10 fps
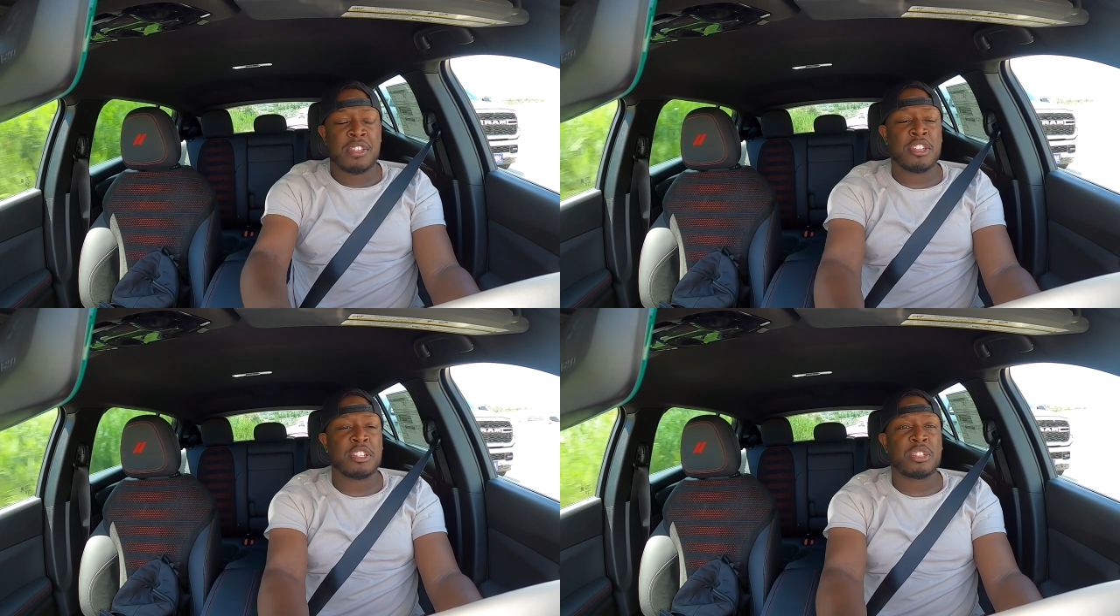
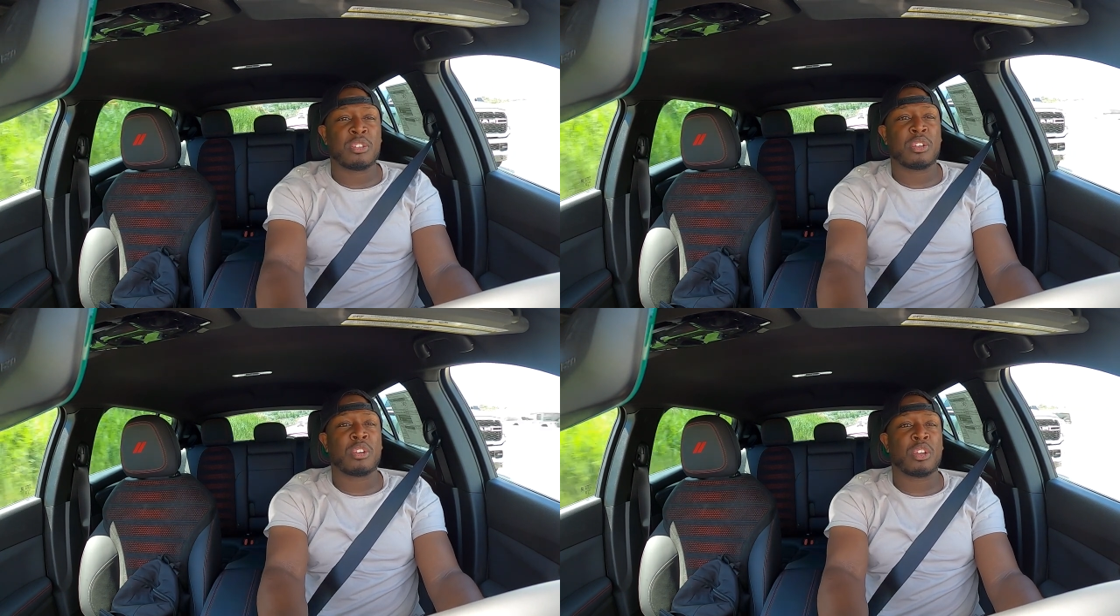This,
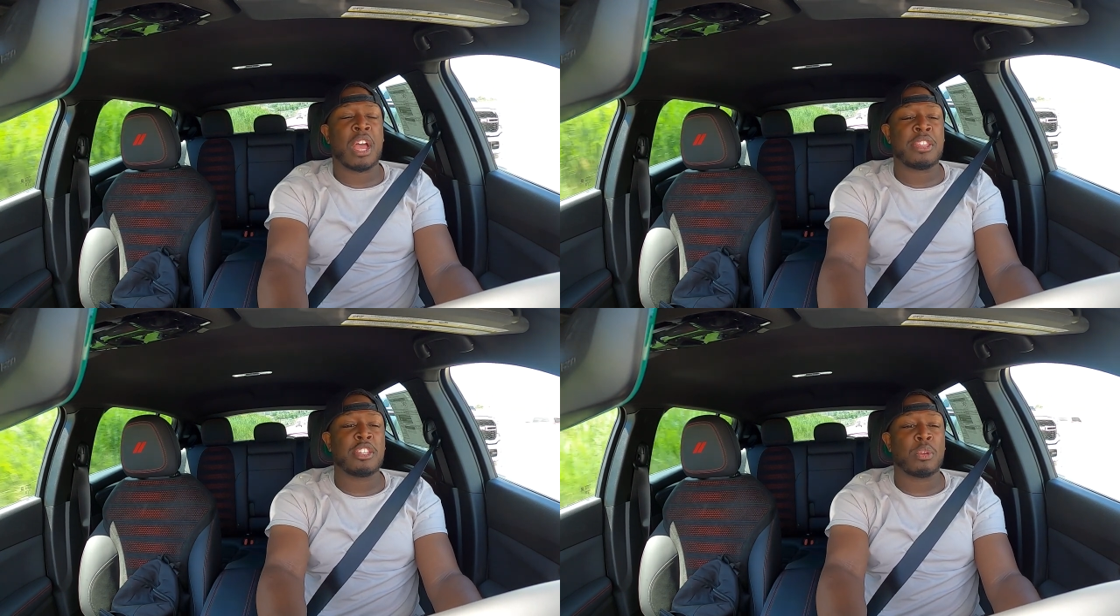
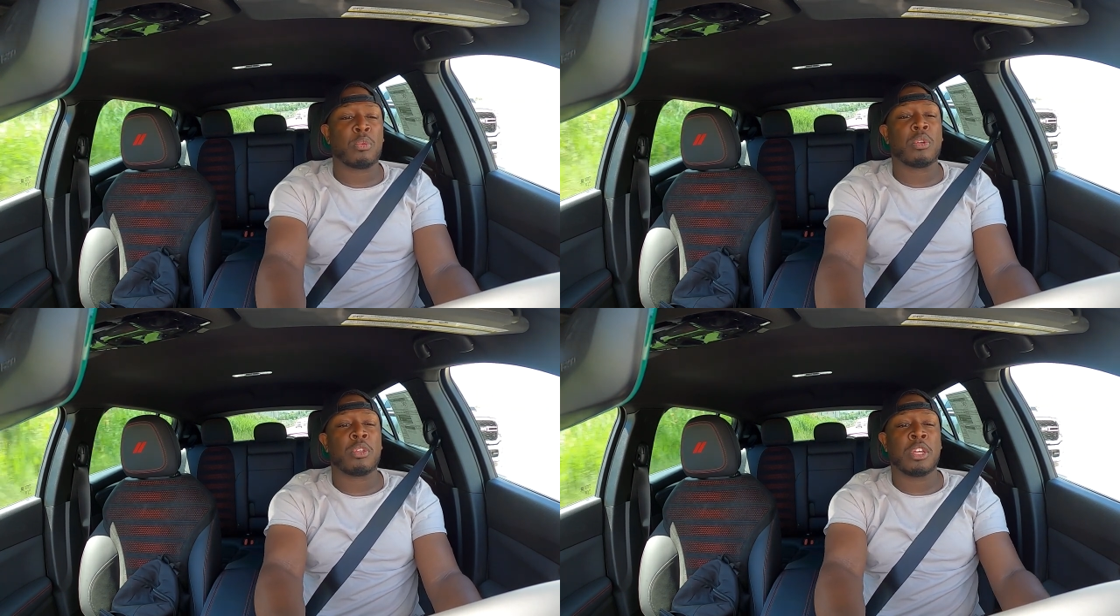I think the
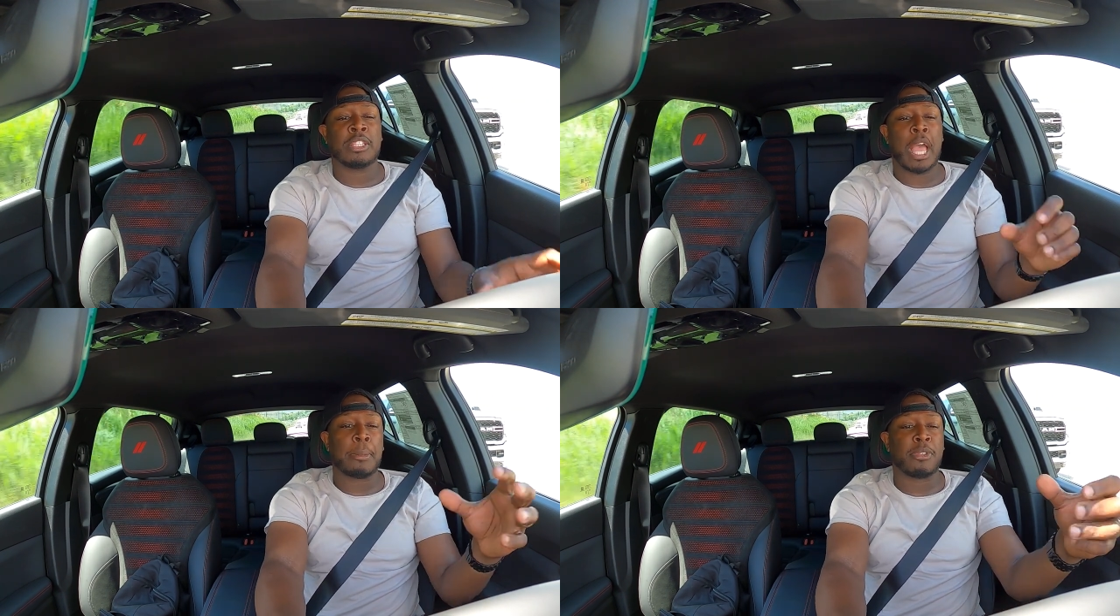
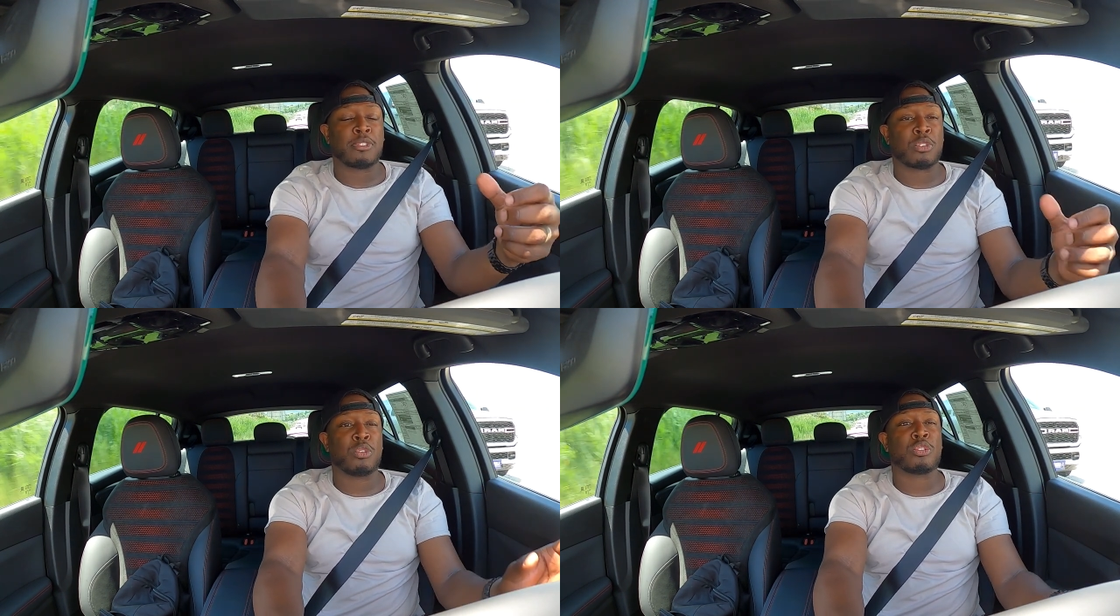
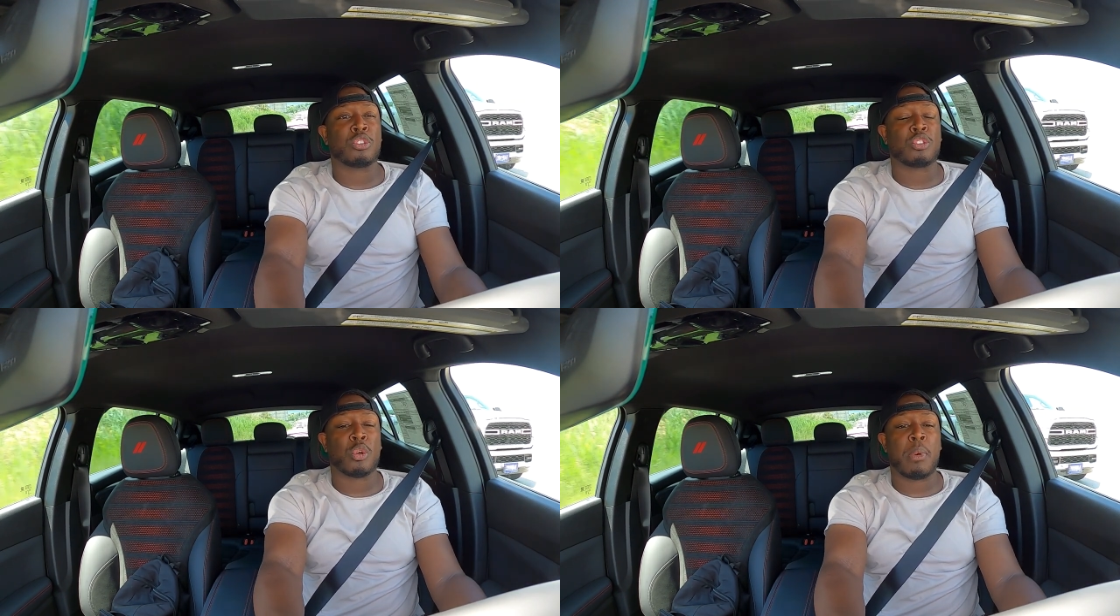adaptive cruise
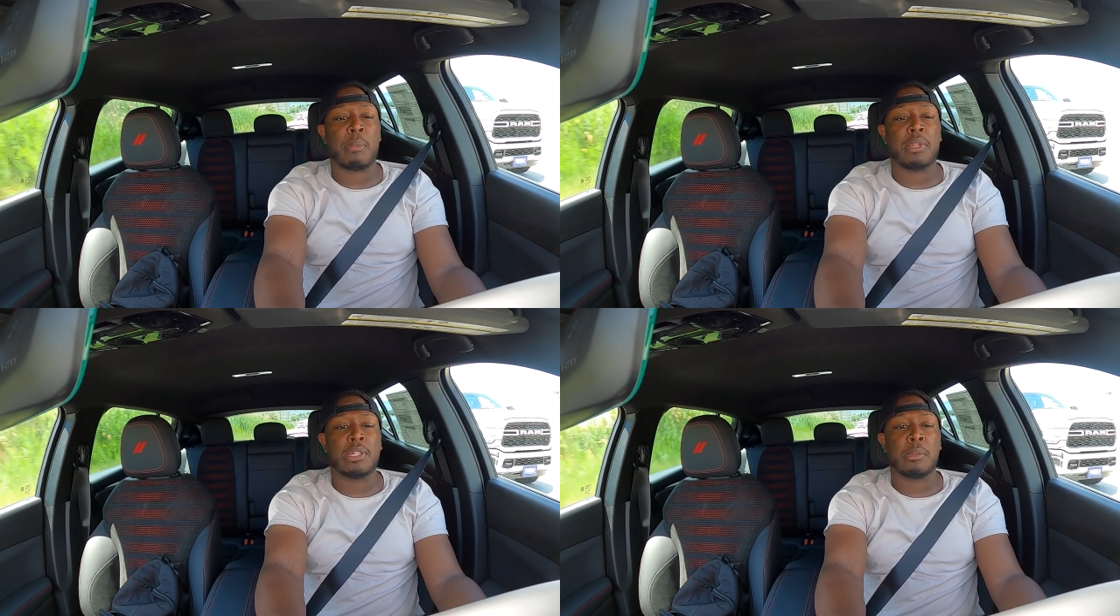control
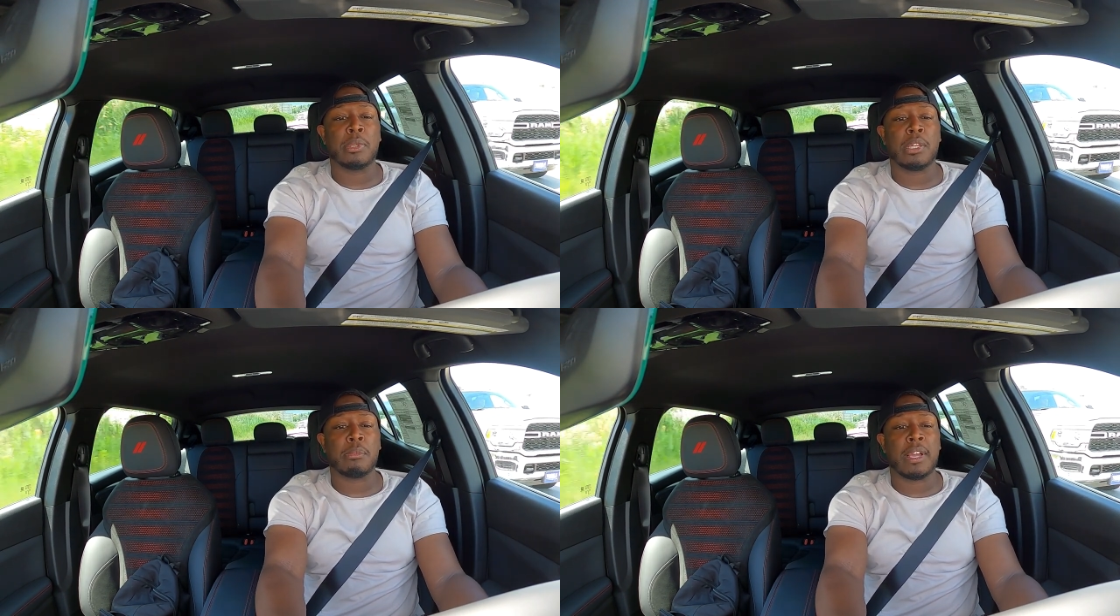might be
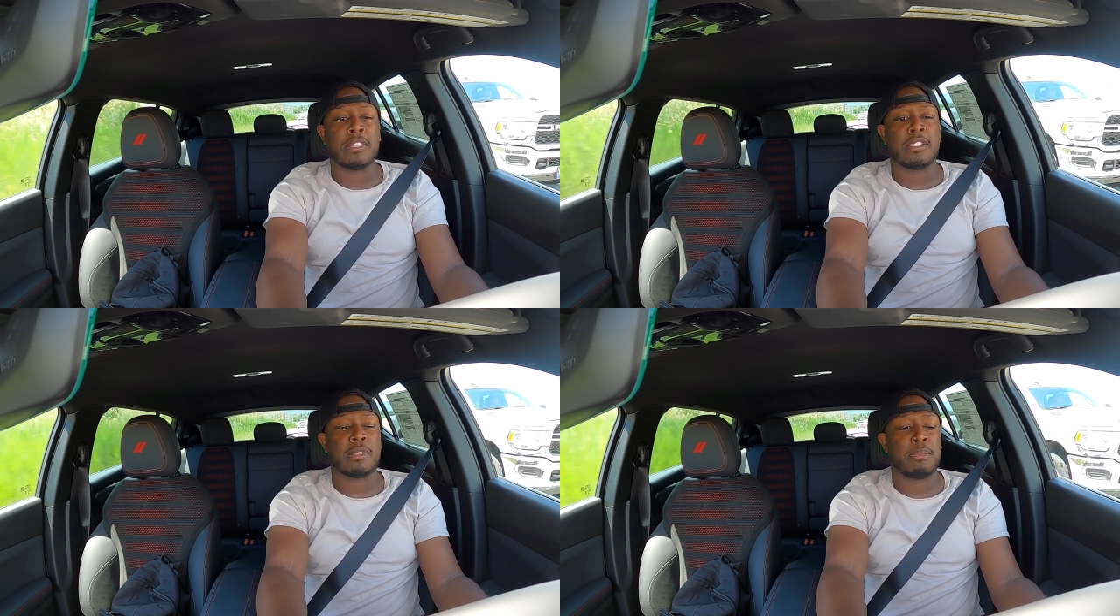limiting my
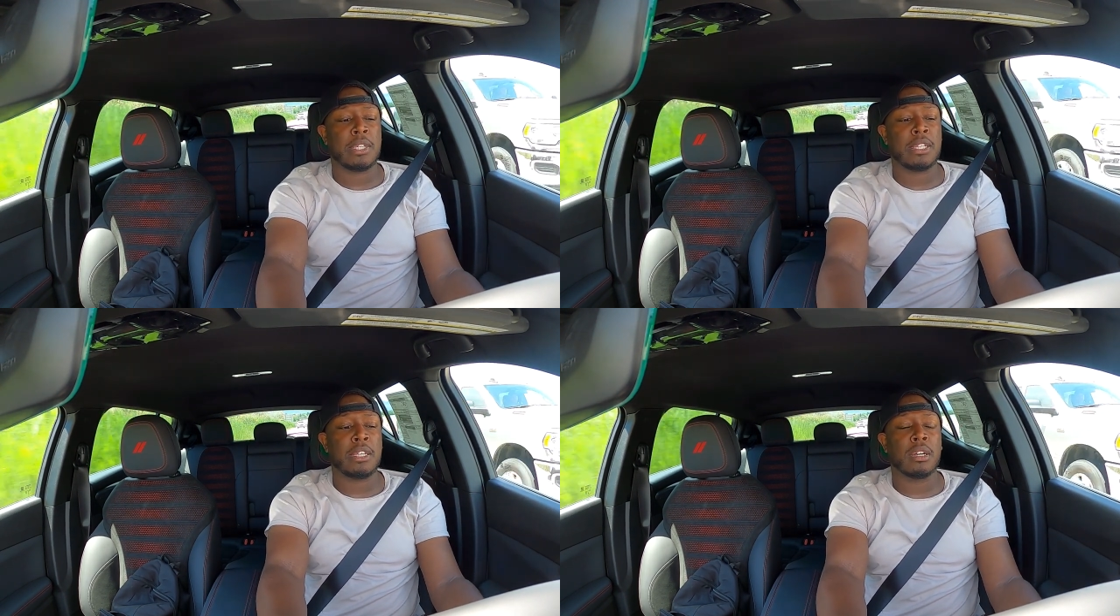
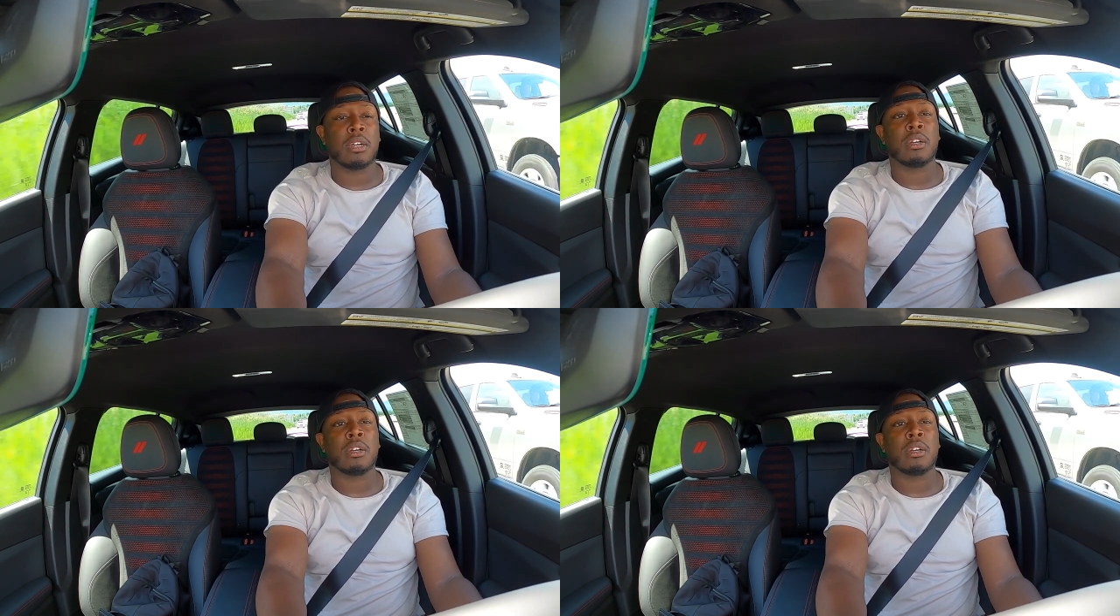speed here.